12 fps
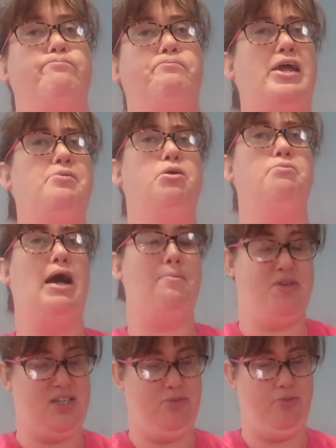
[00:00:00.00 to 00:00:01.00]
people might be
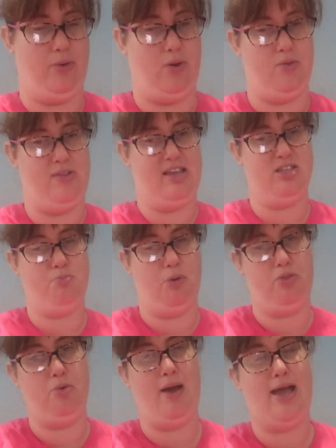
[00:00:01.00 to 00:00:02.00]
different on this,
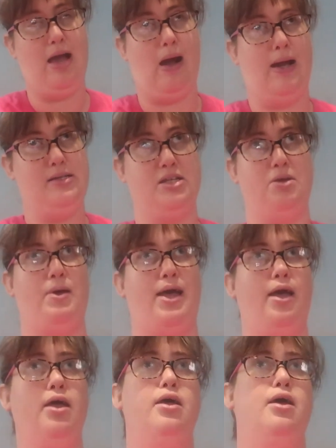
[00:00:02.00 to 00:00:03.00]
but the way I do it,